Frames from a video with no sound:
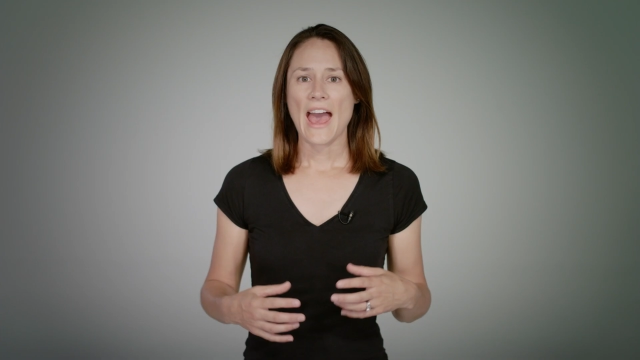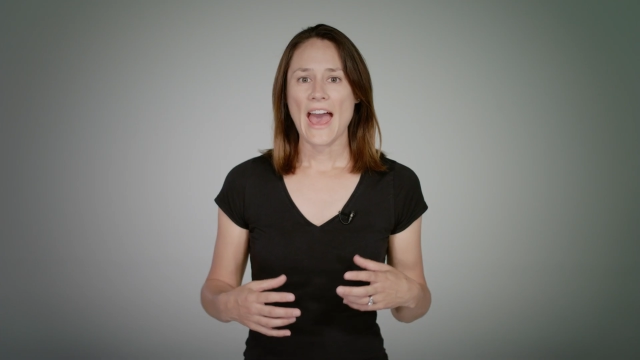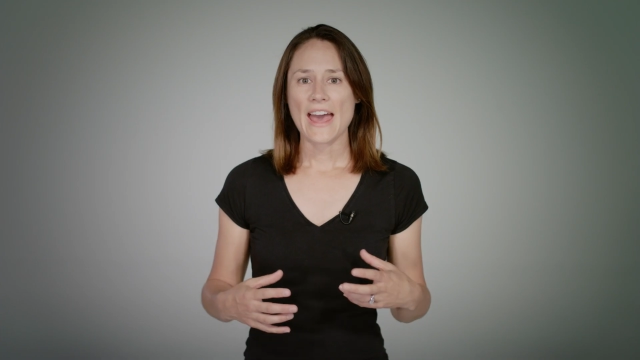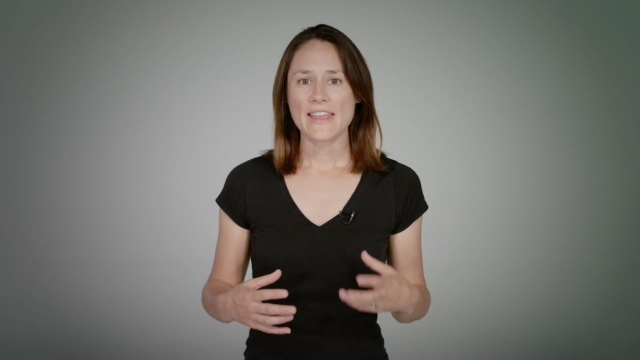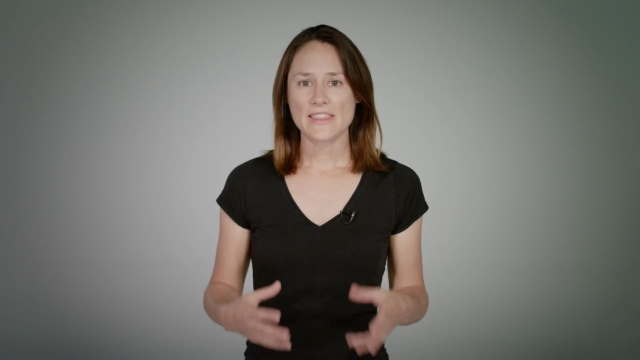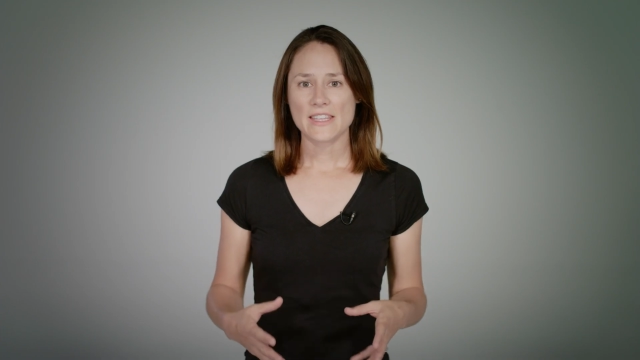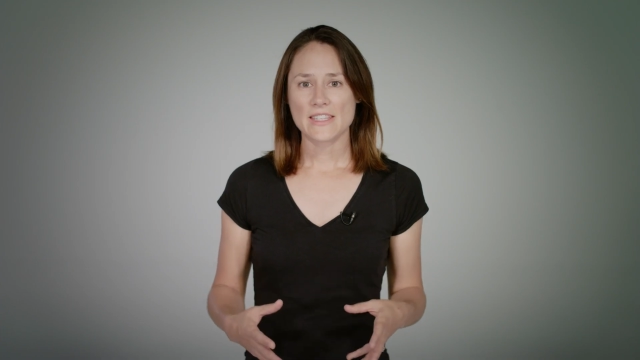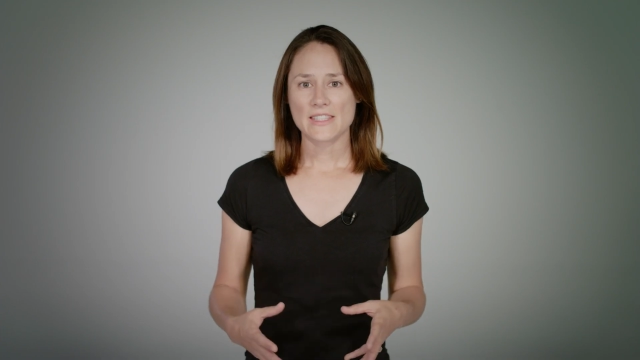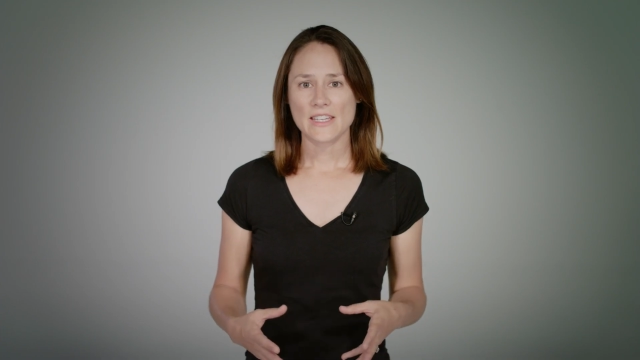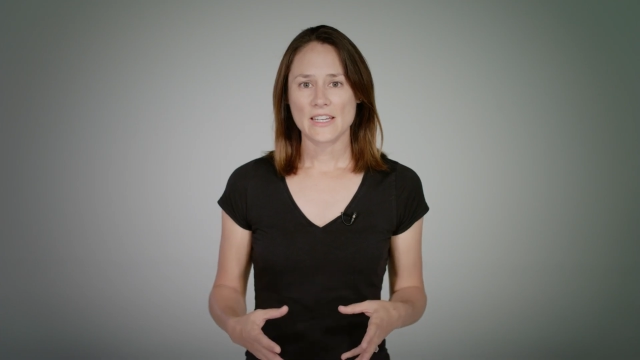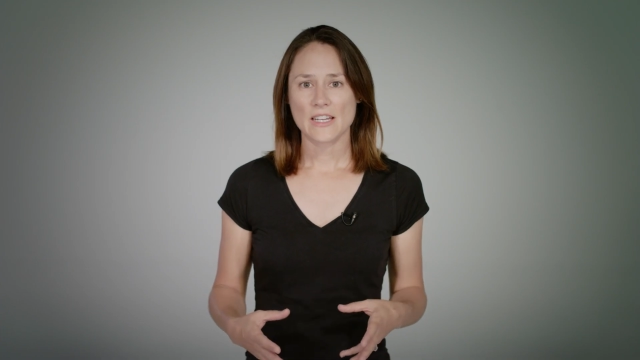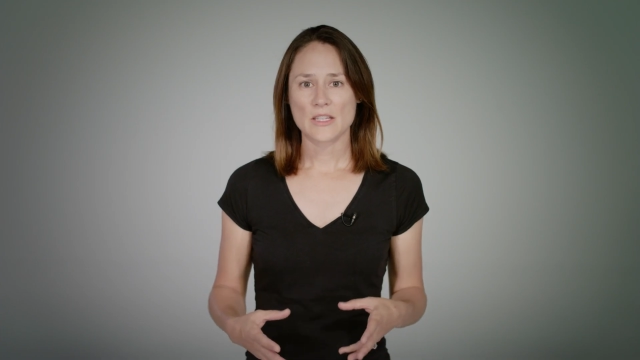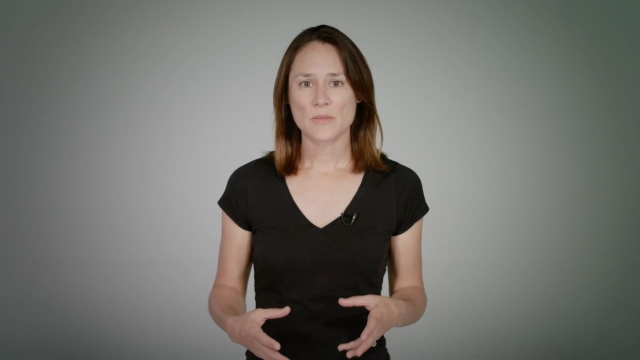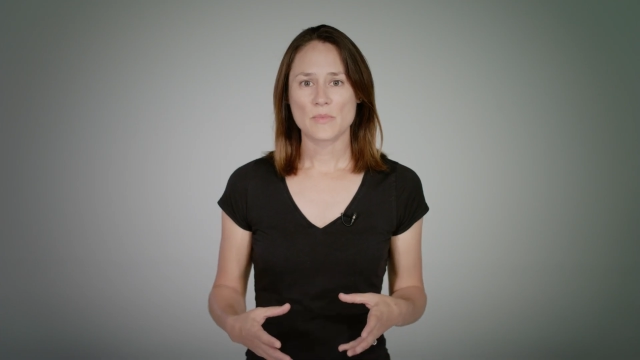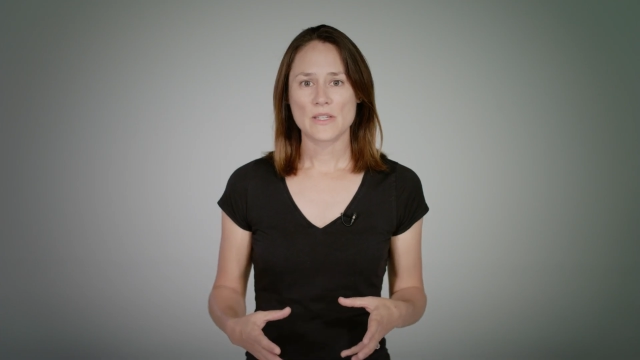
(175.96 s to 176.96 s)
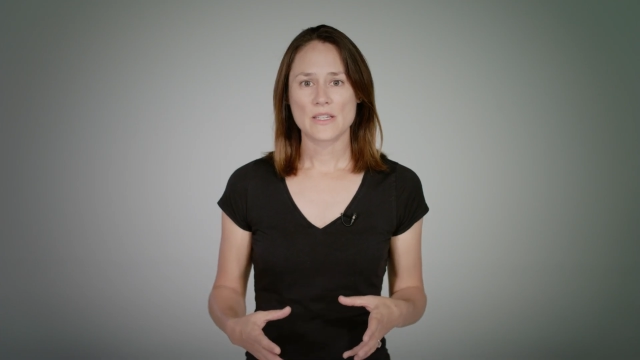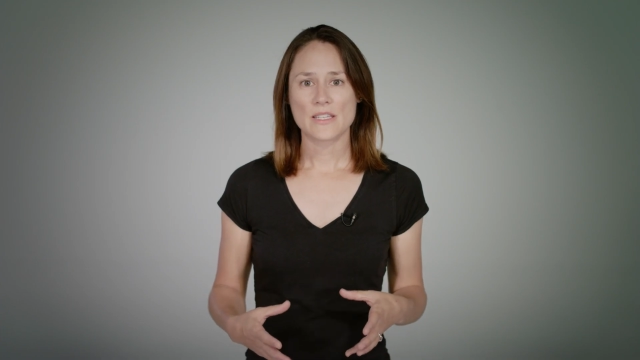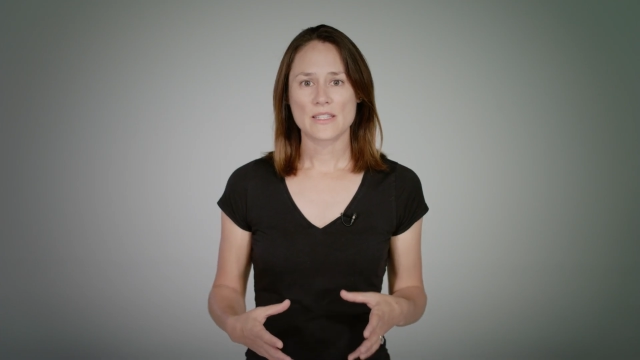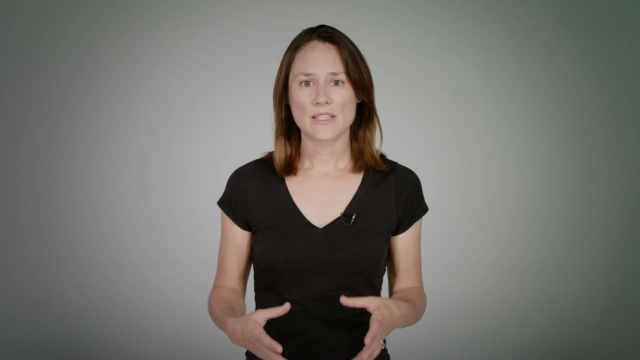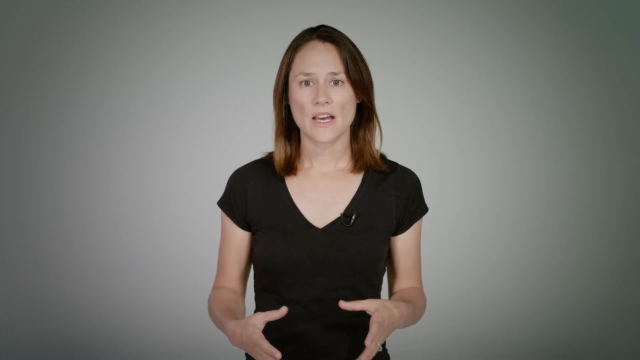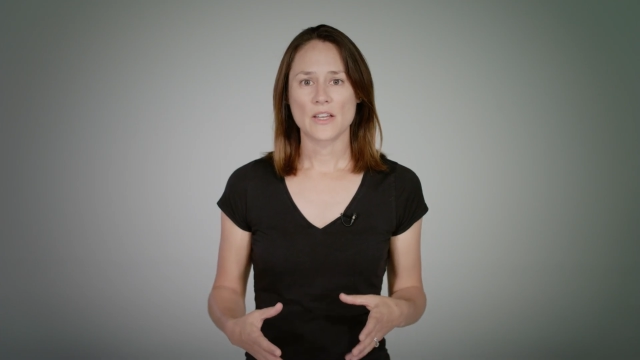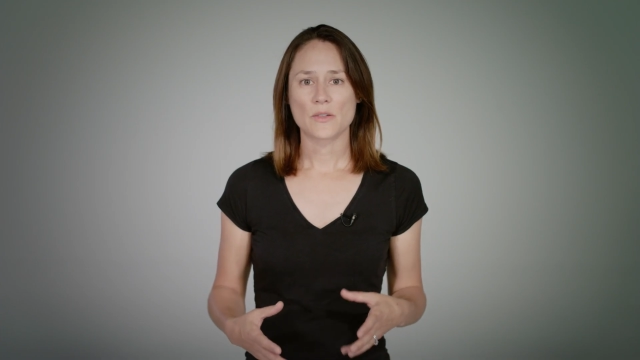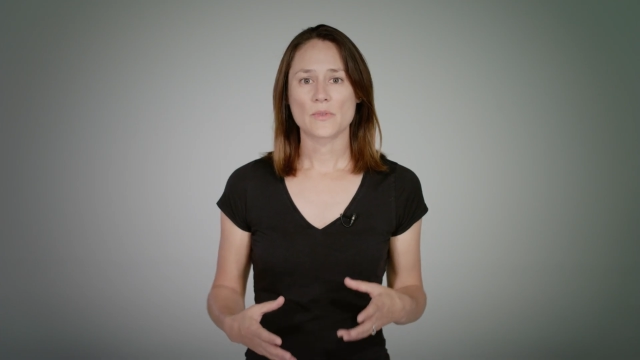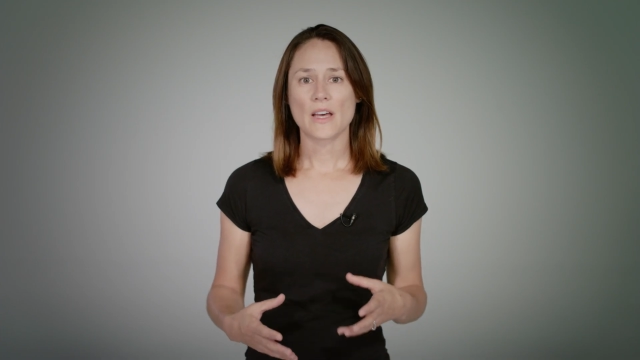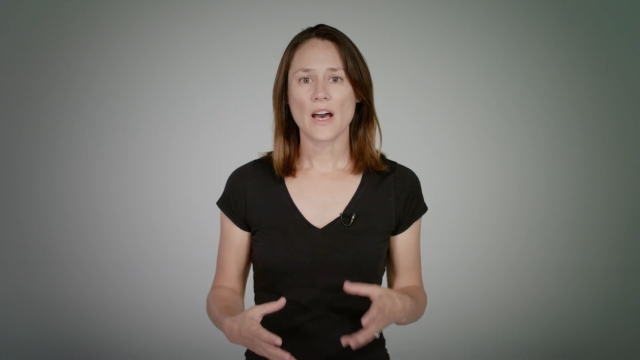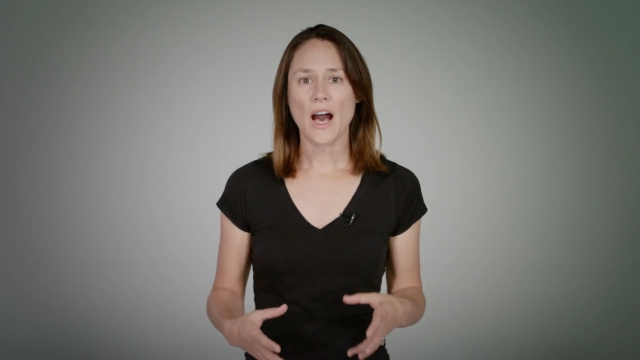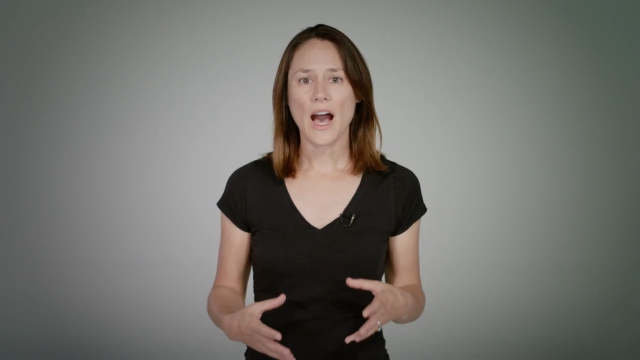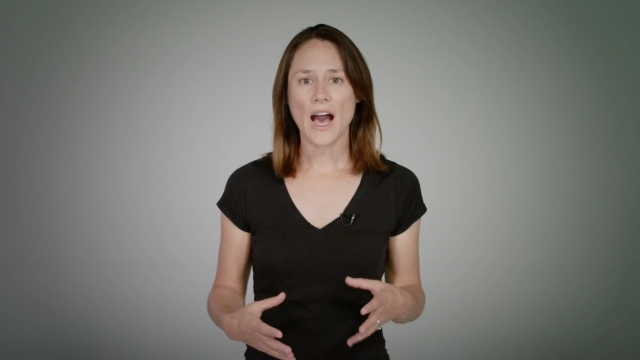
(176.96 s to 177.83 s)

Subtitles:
And this seat has been designed with a